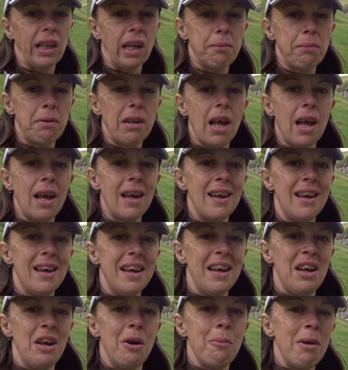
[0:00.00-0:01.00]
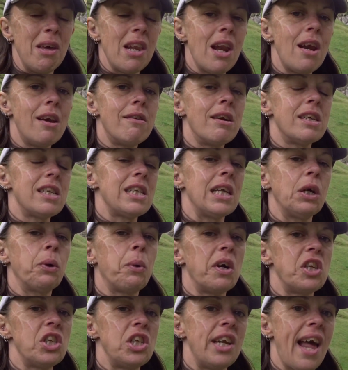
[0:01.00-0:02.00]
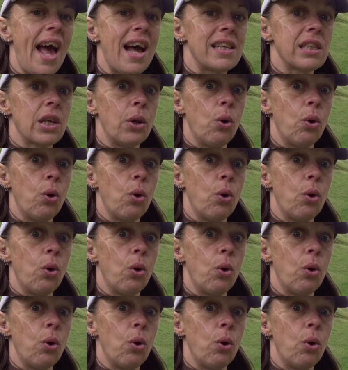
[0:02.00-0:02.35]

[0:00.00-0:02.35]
That'd be an interesting question to ask an